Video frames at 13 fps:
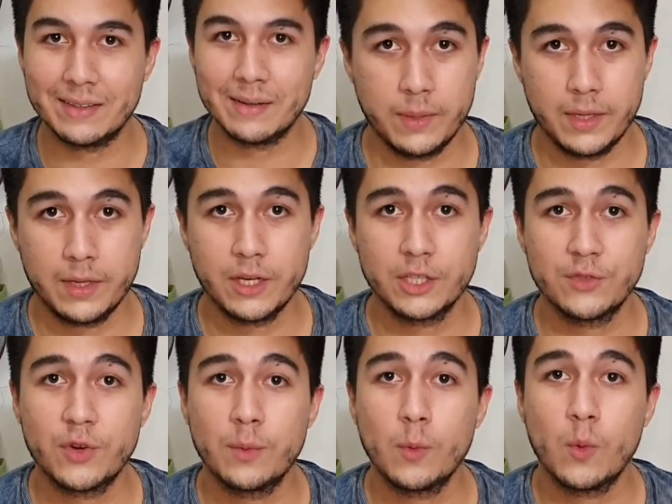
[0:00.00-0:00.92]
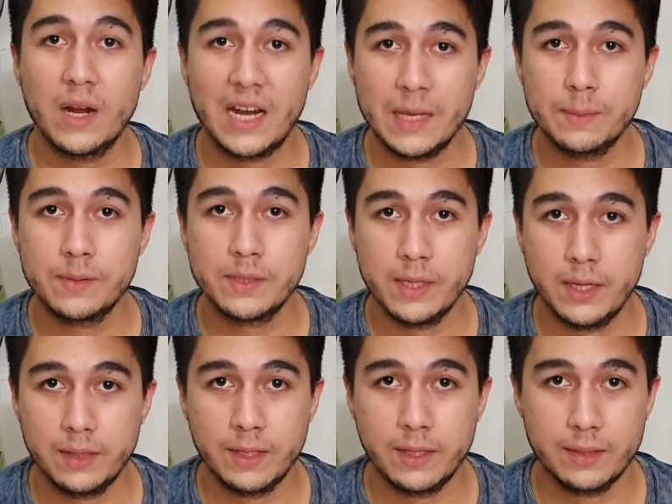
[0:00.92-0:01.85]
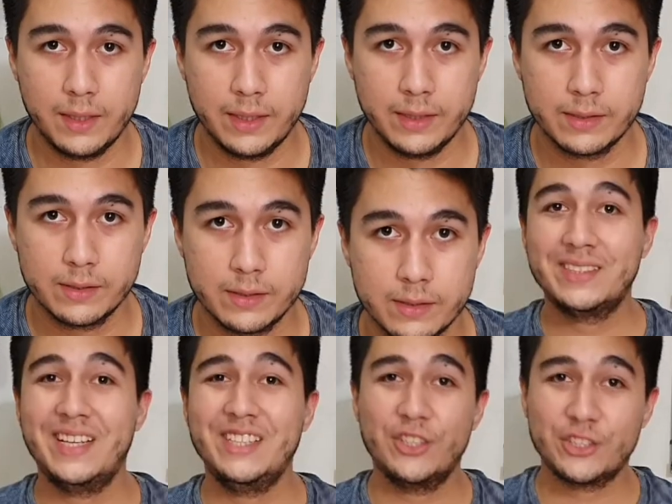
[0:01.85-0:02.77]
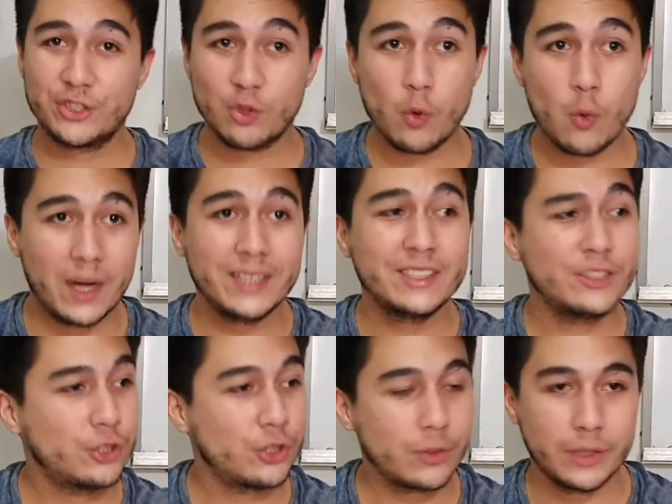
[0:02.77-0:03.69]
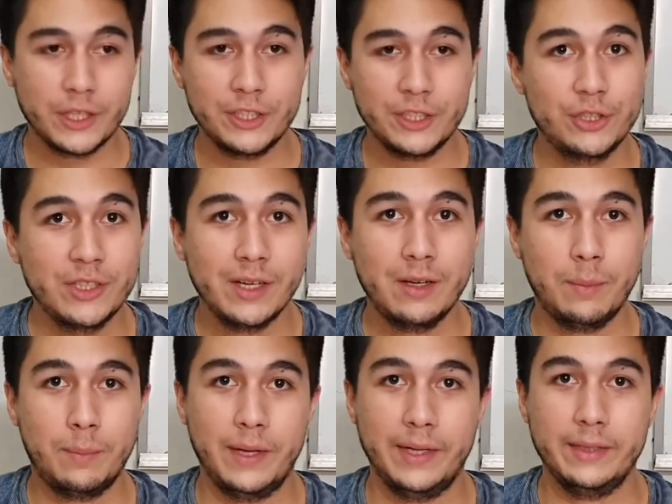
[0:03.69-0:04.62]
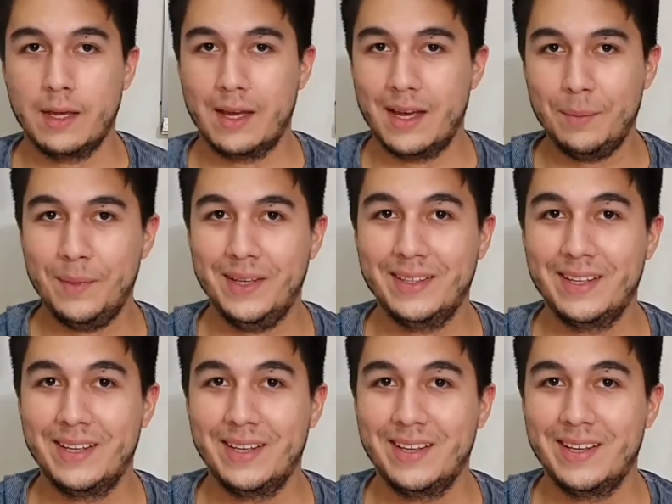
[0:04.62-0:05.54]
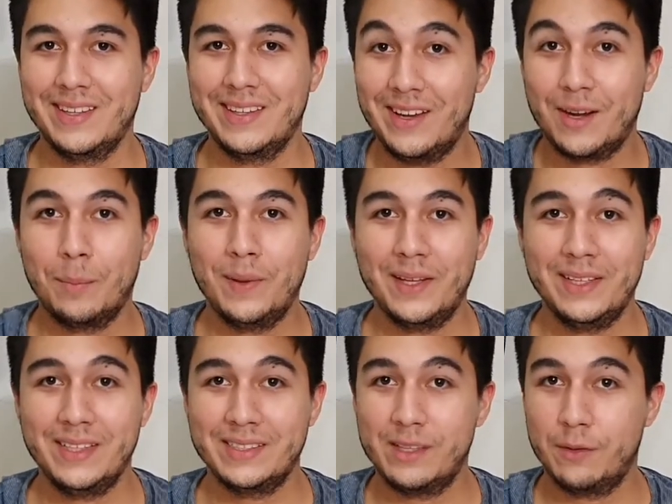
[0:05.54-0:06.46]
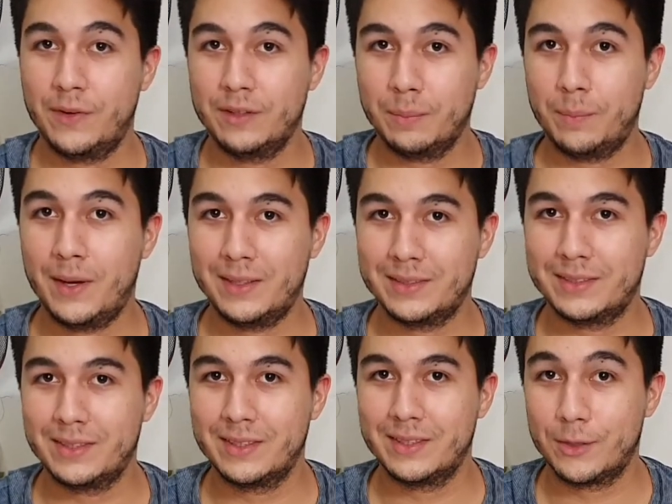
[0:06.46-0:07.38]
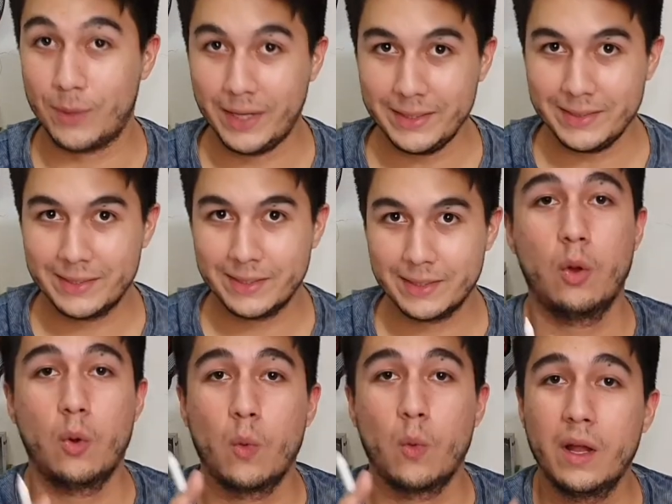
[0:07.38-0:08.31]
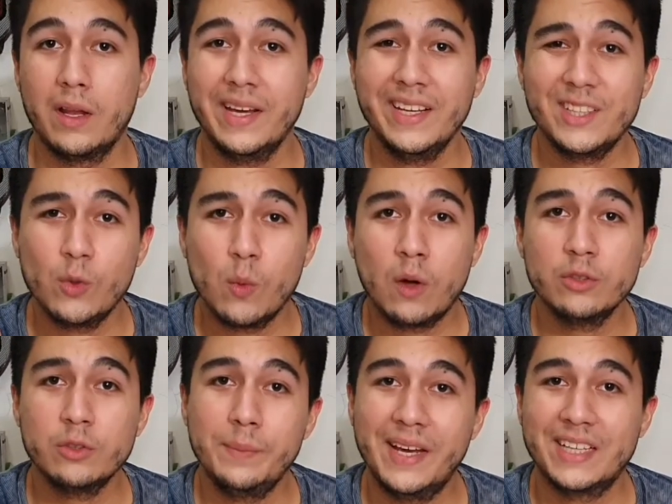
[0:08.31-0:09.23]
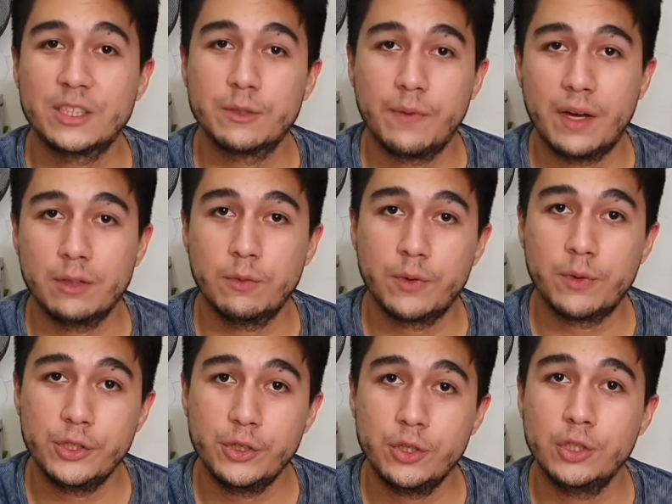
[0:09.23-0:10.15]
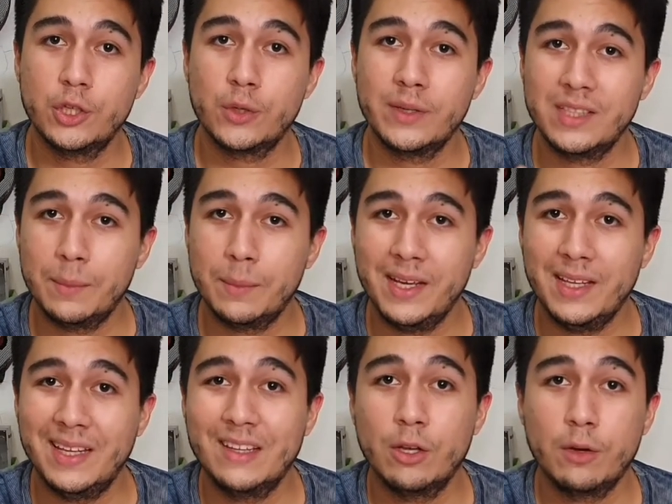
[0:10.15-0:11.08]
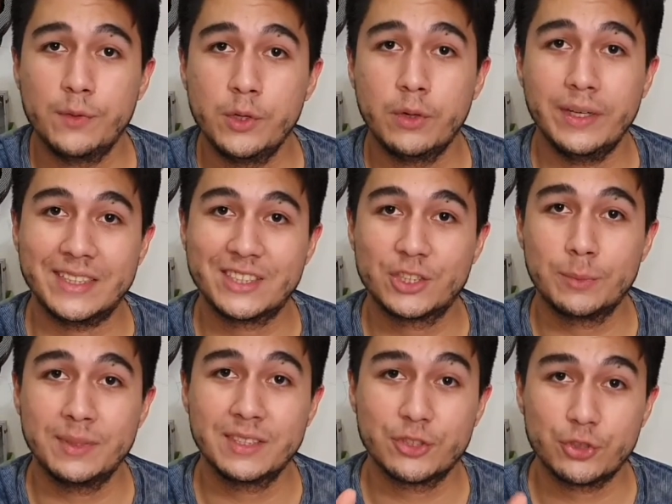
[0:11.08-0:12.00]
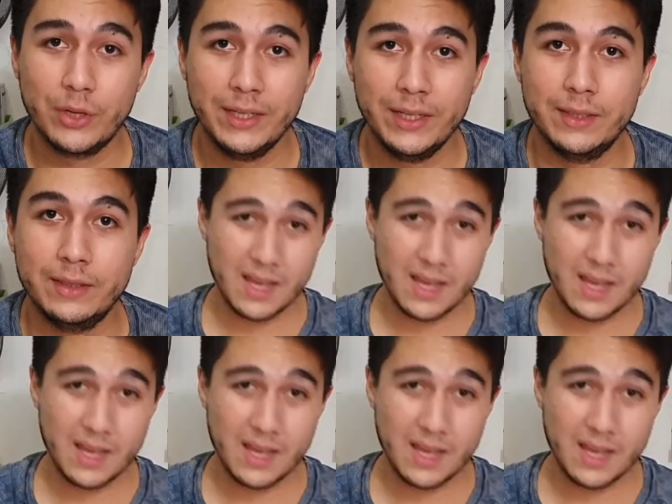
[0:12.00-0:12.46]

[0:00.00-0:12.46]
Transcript: because from what I've seen at least, they just want to rush to the airplane. I mean, the airplane is the fun part, right? Well, it won't be as fun for you during the beginning of your instrument training,